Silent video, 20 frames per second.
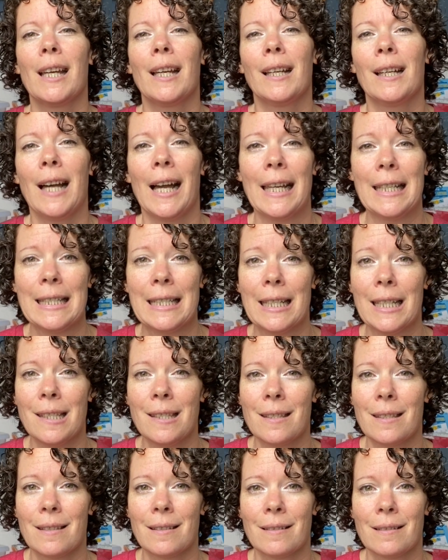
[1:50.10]
kindness,
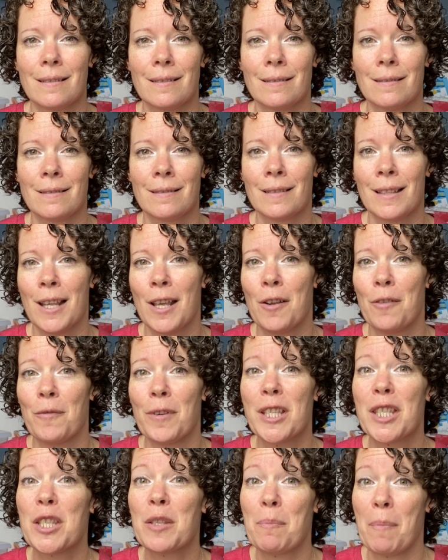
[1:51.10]

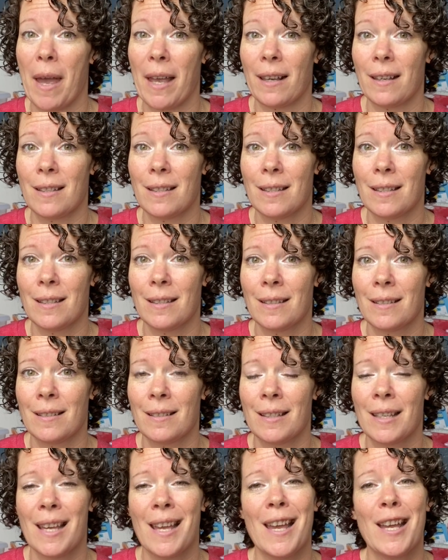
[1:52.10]
respect,
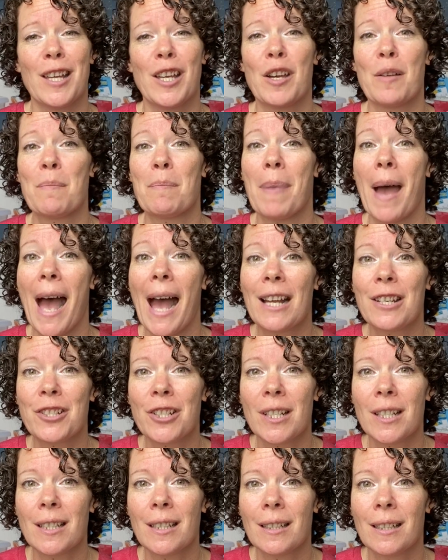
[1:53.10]

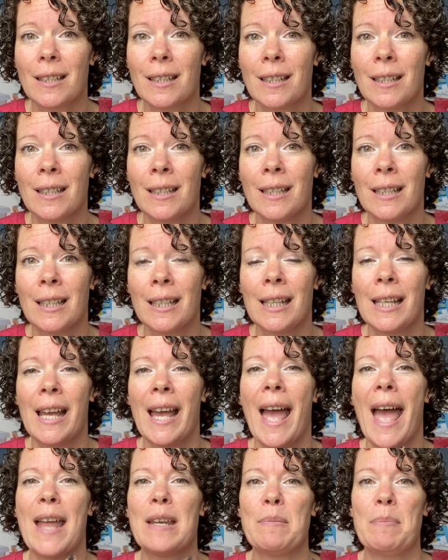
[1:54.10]
compassion,
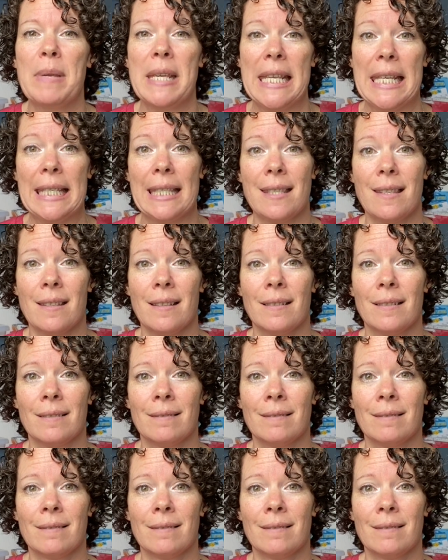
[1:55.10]
and peace.